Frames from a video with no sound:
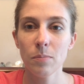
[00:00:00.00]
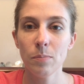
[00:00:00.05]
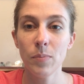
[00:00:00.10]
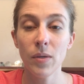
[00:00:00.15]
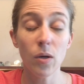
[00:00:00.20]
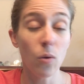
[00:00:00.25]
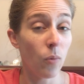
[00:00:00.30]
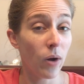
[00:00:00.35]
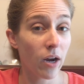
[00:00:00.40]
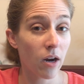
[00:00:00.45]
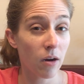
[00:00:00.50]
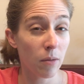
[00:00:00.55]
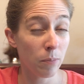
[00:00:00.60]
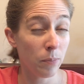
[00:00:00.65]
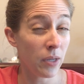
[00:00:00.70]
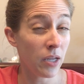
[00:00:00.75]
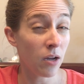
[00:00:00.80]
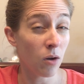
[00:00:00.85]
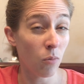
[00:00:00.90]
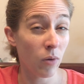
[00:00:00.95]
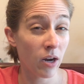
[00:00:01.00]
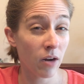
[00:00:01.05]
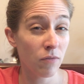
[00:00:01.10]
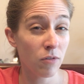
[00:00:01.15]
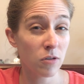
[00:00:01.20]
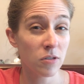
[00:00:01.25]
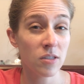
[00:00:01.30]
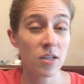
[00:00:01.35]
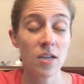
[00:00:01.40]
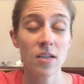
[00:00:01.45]
being aware of
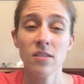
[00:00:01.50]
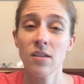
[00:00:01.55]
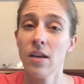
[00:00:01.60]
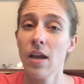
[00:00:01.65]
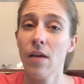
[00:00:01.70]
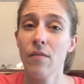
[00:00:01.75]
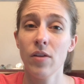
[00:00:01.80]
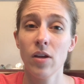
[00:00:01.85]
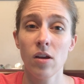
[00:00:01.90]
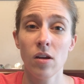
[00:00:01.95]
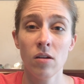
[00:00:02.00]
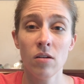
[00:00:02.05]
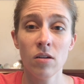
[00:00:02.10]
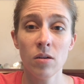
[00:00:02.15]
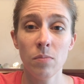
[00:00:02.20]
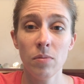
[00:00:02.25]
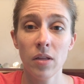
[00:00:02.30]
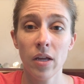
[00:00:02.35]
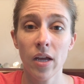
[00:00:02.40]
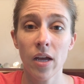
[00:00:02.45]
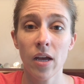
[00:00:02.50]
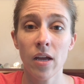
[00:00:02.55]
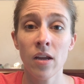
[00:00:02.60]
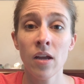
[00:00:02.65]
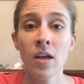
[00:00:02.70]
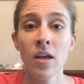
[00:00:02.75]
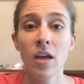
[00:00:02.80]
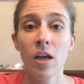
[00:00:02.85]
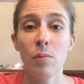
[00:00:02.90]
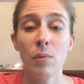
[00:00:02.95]
those things and having a good plan,
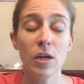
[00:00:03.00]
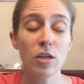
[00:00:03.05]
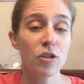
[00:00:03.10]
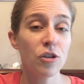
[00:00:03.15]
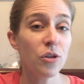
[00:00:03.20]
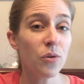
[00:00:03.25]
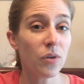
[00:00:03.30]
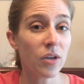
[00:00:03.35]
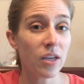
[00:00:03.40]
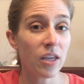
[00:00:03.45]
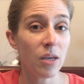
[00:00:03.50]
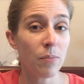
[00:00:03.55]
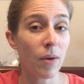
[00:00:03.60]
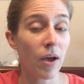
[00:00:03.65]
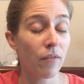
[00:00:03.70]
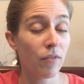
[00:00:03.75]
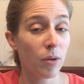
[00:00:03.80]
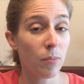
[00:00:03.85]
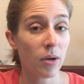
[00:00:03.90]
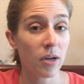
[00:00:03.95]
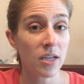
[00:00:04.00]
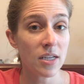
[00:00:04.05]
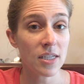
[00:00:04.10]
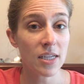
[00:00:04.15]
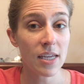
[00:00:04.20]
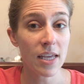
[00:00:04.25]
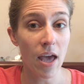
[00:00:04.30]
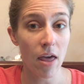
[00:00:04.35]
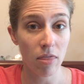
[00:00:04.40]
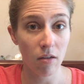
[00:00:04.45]
and make sure you can keep everybody
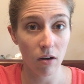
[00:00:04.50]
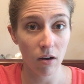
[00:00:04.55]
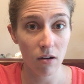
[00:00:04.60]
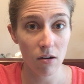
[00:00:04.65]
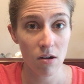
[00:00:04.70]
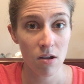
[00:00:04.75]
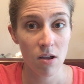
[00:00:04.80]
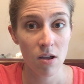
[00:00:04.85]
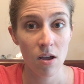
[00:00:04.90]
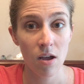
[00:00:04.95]
together,